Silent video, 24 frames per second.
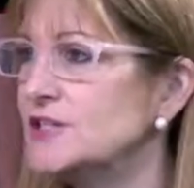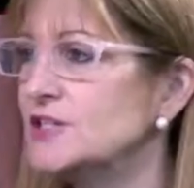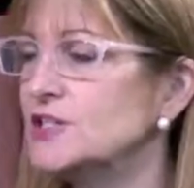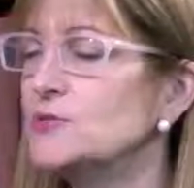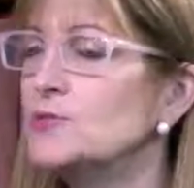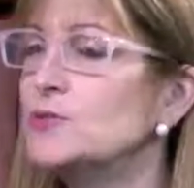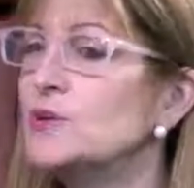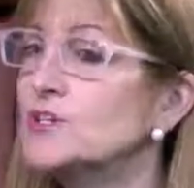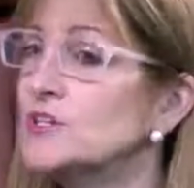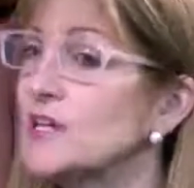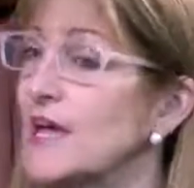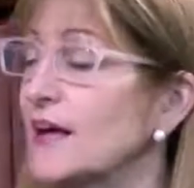She
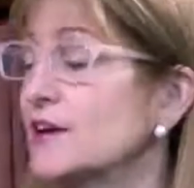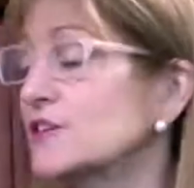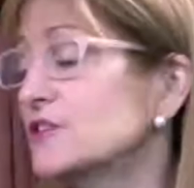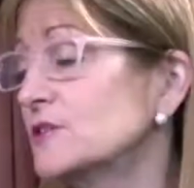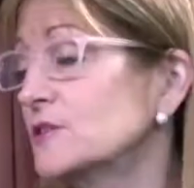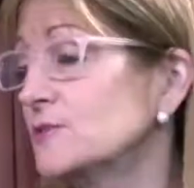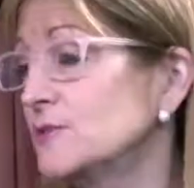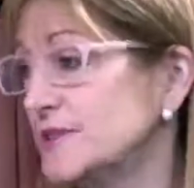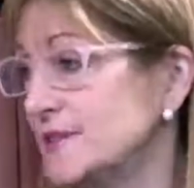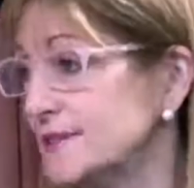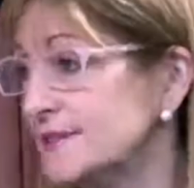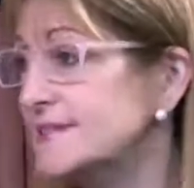worked
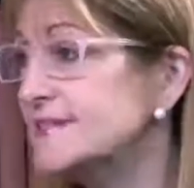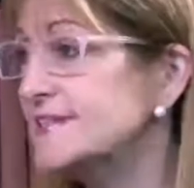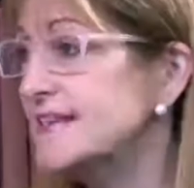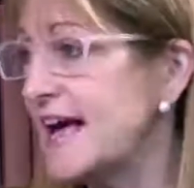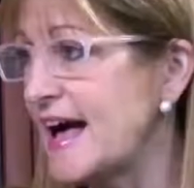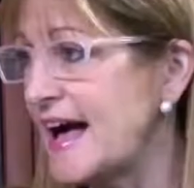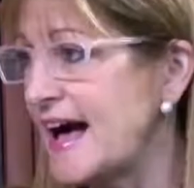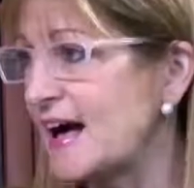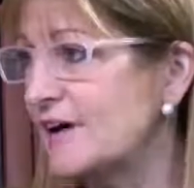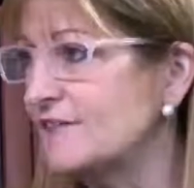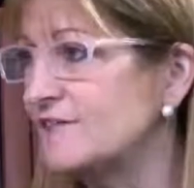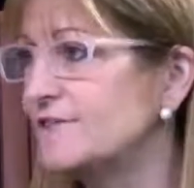actually with
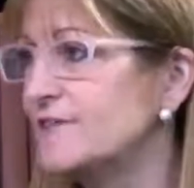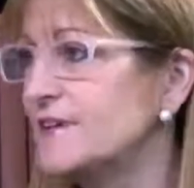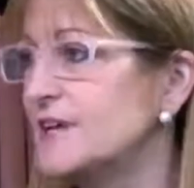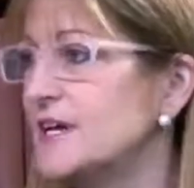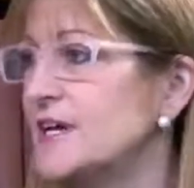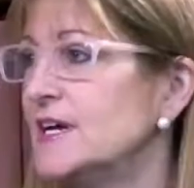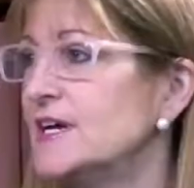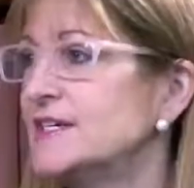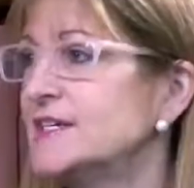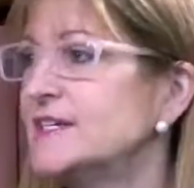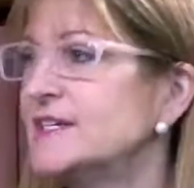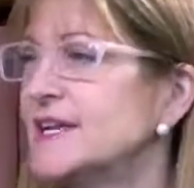staff
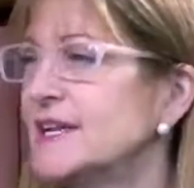to